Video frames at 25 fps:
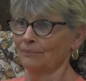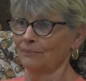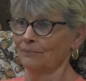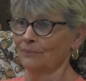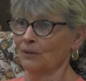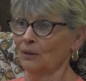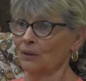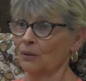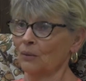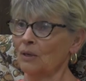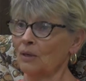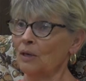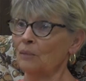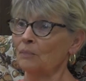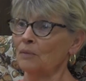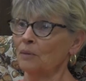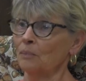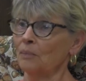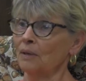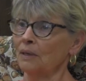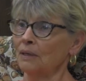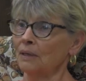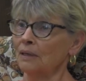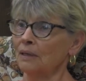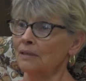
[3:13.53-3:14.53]
you know, keep the
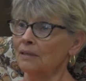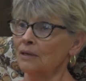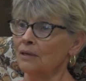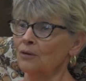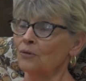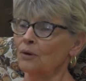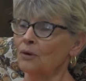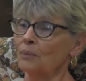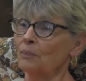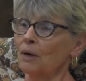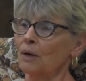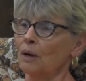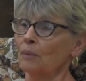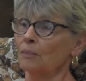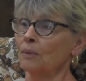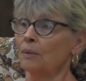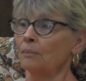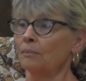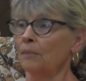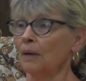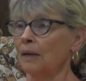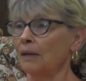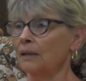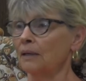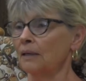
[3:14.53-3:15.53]
buildings in repair, but
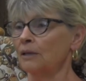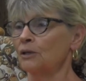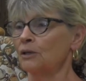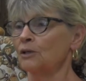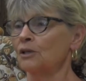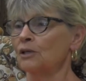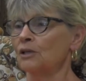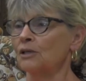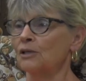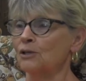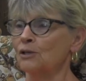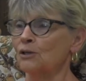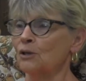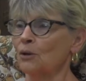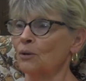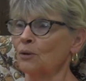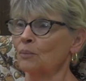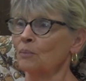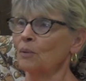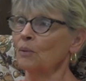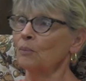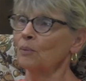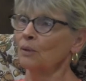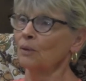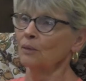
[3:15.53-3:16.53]
mainly just so that
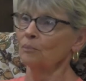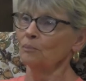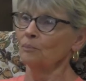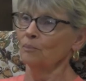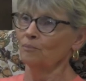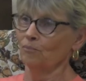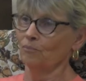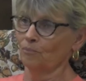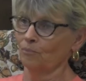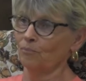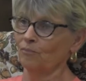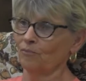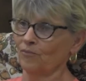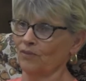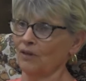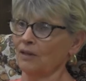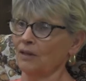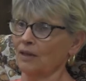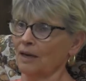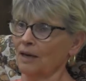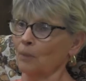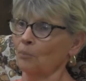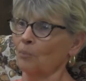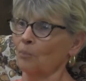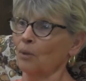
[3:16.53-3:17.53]
people could feel
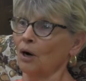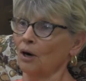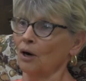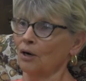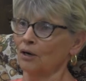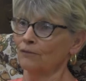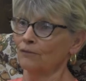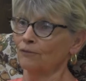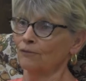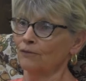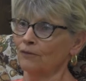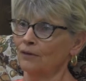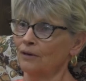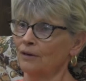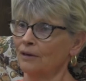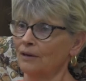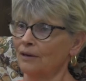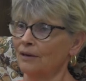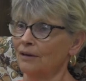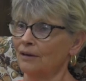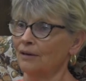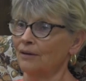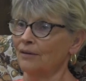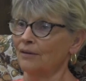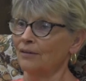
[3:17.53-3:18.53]
like a part of
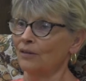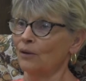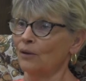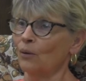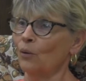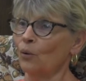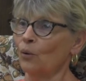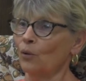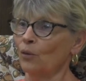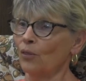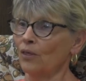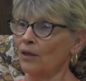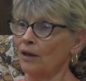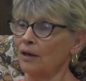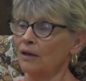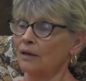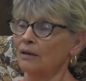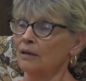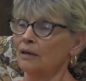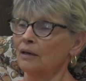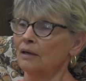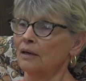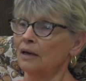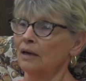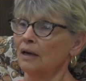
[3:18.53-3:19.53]
the whole
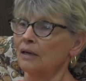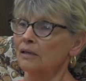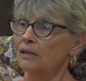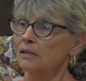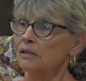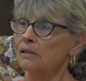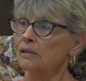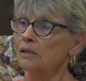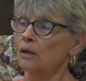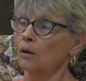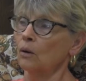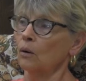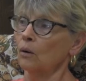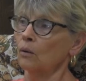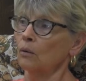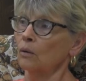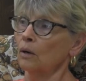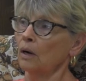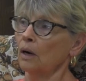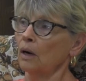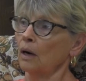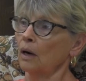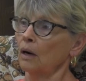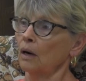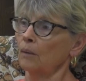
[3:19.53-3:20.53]
thing. And so
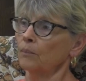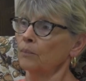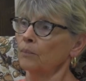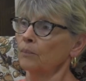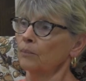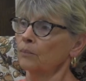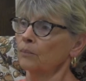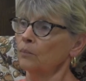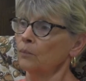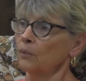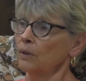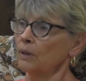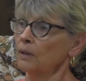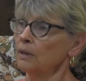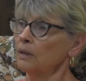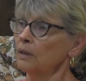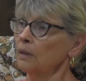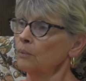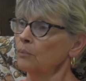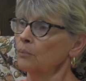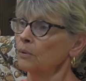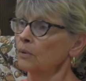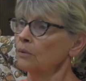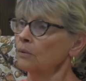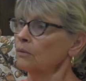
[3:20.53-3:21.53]
we ended
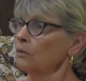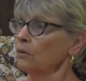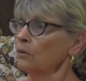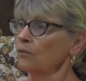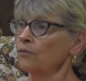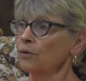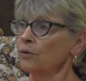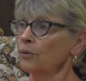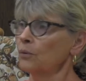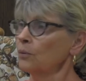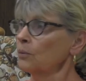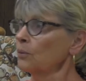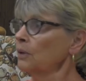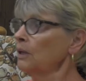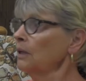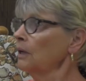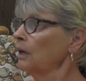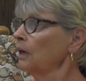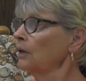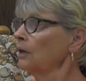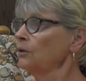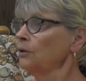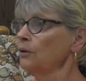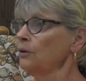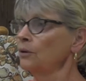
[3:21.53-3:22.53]
up with over
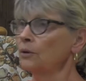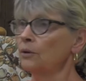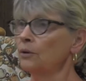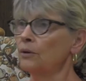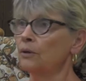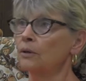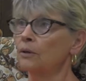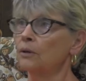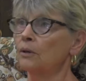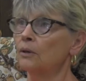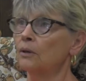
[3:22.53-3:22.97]
300